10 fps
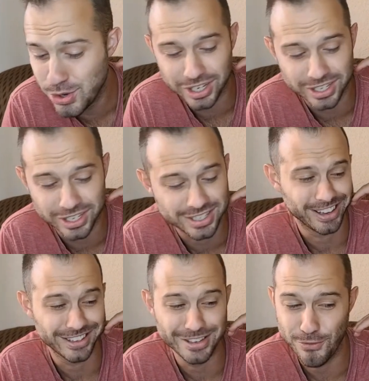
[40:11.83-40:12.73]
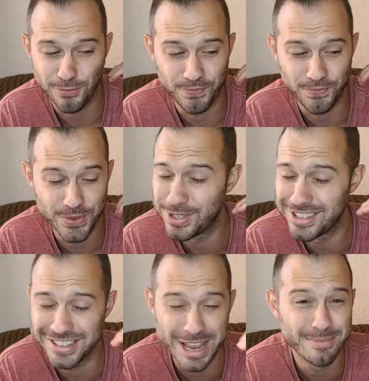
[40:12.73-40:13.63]
You just like you you
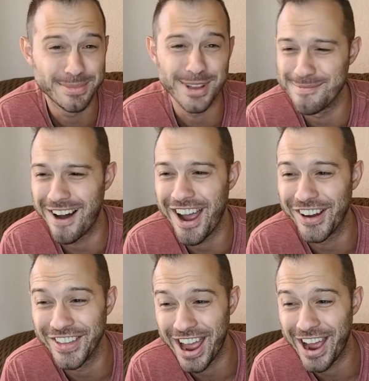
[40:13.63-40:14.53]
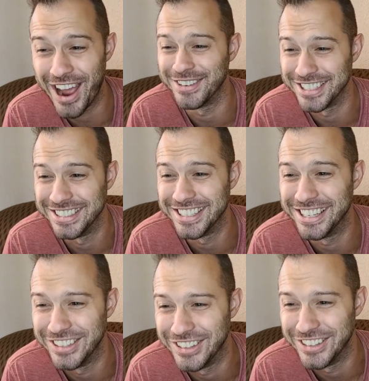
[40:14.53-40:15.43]
skimped on by on that one, but you
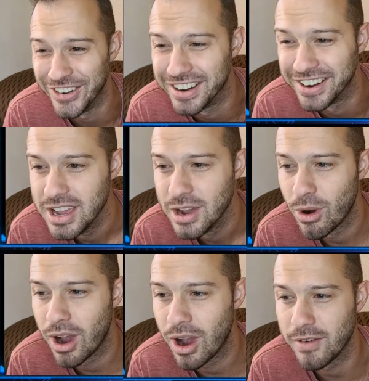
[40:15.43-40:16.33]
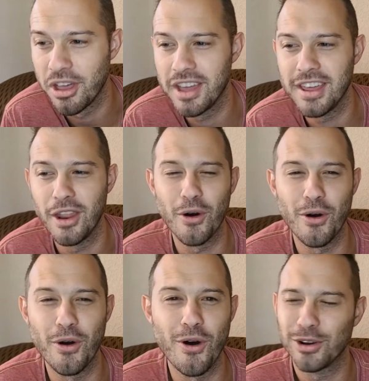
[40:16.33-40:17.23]
did good. While you've been playing and
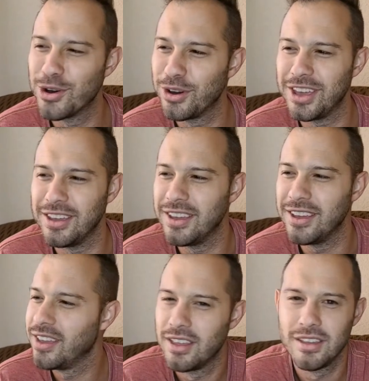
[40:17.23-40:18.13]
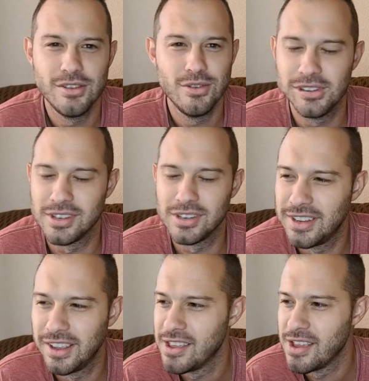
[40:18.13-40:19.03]
all oh, cookie. You
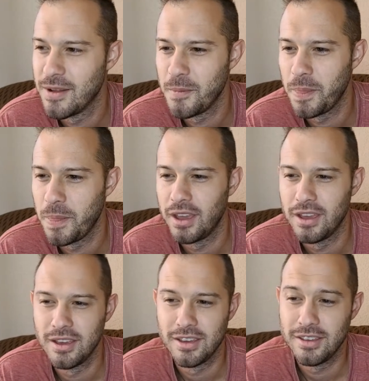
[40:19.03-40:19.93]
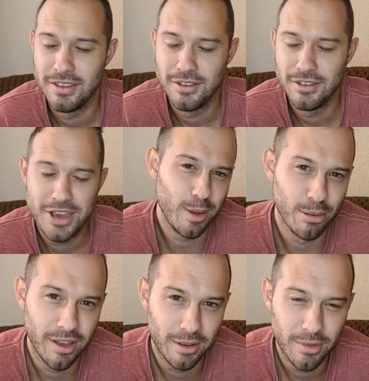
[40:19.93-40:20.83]
just you gotta
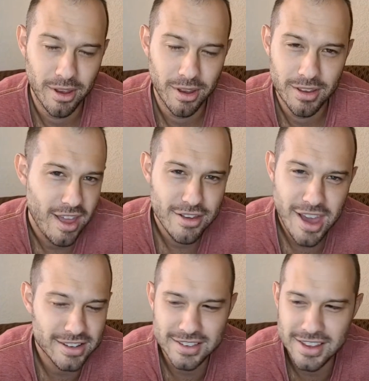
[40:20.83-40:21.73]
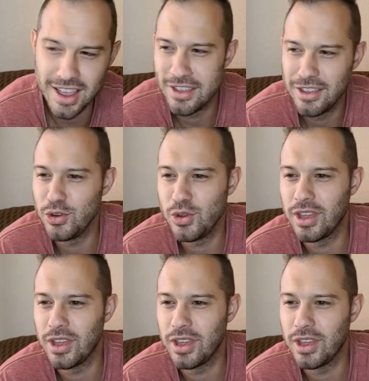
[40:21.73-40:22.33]
be playing, man. You got you gotta stay